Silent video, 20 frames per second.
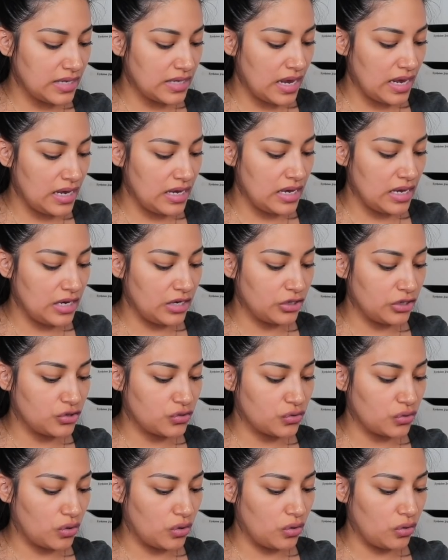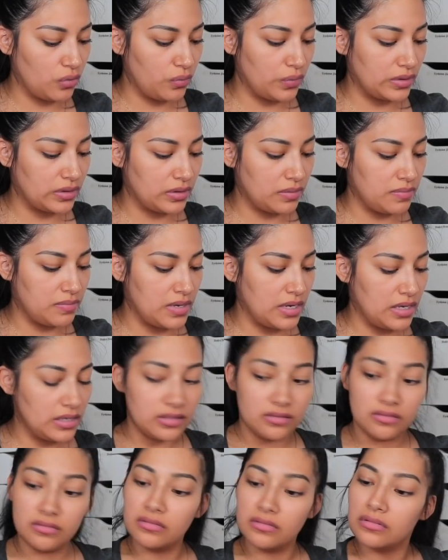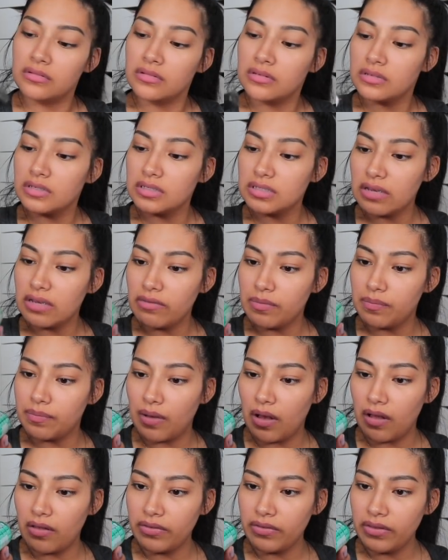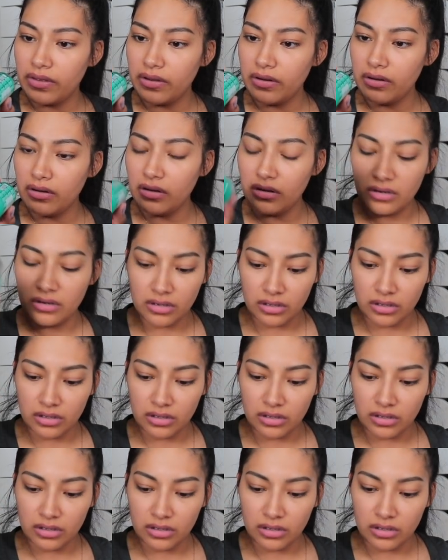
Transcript: Stay in control with the Mint. Does it have a ball in there?